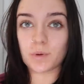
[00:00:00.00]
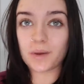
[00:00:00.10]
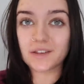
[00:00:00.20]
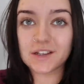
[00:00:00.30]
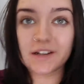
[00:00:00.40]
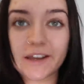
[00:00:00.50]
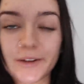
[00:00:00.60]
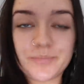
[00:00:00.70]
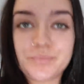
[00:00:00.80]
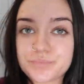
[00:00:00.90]
but
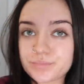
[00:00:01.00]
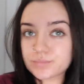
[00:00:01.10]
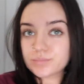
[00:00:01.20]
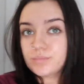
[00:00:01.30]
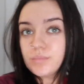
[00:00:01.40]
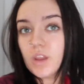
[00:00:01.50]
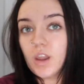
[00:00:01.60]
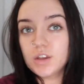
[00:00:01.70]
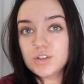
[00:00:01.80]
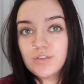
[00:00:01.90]
basically,
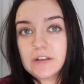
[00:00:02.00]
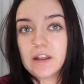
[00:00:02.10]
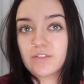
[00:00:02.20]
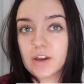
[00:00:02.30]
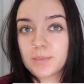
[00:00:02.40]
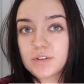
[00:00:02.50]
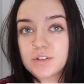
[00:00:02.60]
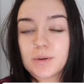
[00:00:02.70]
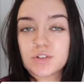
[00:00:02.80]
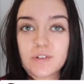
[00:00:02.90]
I do really love it. I
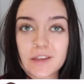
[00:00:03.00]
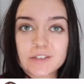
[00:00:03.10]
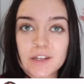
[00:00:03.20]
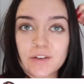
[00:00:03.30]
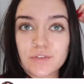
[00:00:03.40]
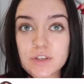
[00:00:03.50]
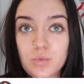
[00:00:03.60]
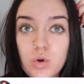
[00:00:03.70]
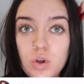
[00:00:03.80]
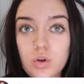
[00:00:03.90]
posted a picture of it yesterday and I was
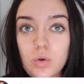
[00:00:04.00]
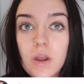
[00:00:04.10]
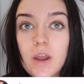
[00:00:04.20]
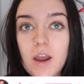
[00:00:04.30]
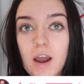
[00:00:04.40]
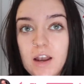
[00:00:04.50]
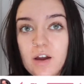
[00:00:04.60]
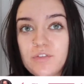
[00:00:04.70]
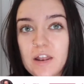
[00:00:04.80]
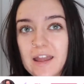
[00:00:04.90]
like, woohoo, I
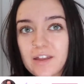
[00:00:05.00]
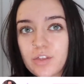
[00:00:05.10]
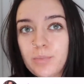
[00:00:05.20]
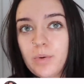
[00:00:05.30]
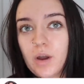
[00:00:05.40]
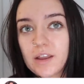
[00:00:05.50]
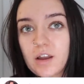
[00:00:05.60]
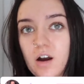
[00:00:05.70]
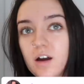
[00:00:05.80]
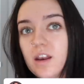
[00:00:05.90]
love the length, but I
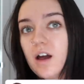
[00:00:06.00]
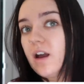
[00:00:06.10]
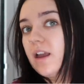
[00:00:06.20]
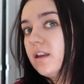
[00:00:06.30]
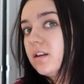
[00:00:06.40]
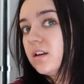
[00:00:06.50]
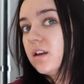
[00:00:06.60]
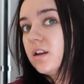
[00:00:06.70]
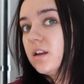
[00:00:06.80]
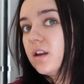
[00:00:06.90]
can't lie,
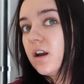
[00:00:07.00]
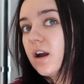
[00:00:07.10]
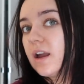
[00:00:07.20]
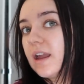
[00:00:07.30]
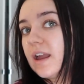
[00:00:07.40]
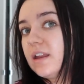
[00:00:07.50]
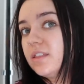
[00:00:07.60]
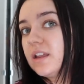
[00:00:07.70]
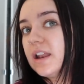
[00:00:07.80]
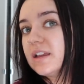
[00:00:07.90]
I
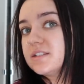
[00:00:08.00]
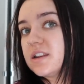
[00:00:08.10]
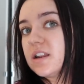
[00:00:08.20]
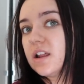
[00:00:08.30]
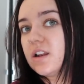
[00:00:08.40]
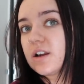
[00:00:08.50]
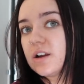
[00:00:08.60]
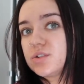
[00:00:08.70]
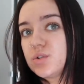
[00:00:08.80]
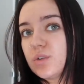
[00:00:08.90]
hate the layers in it. Like, look
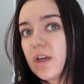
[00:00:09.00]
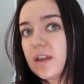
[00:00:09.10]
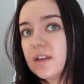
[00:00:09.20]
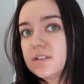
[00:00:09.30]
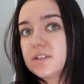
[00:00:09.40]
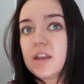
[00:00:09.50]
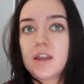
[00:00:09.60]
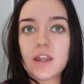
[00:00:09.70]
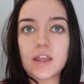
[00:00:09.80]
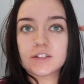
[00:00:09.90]
how short that is.
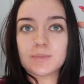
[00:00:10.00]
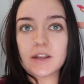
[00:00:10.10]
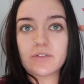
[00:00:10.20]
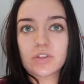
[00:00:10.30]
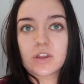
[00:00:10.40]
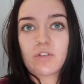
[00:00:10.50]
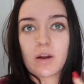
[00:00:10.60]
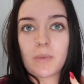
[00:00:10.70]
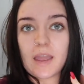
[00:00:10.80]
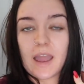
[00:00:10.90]
It's made everything
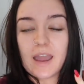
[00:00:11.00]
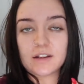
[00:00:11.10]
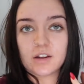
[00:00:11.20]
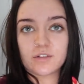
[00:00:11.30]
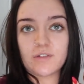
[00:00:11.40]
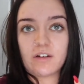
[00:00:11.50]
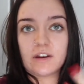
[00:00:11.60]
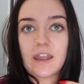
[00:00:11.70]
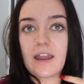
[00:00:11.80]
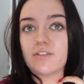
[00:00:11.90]
around my head look
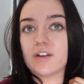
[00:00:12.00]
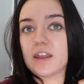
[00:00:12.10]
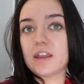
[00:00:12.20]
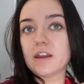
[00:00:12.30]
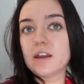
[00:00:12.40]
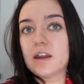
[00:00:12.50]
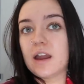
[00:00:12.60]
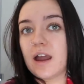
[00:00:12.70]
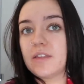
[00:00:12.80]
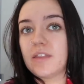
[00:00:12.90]
very heavy.
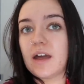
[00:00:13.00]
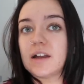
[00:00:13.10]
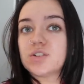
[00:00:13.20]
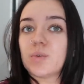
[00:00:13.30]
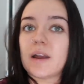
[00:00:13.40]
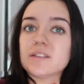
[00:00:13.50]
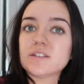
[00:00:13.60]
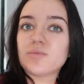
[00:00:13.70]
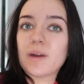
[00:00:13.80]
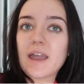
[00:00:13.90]
And then the actual
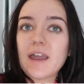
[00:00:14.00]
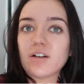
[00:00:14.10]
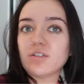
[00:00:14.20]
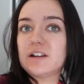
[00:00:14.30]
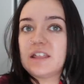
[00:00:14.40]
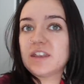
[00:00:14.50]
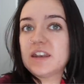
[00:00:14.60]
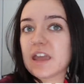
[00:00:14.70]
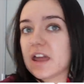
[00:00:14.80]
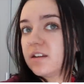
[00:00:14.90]
ends of my hair are really thin
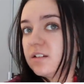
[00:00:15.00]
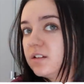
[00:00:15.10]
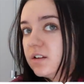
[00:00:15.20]
again.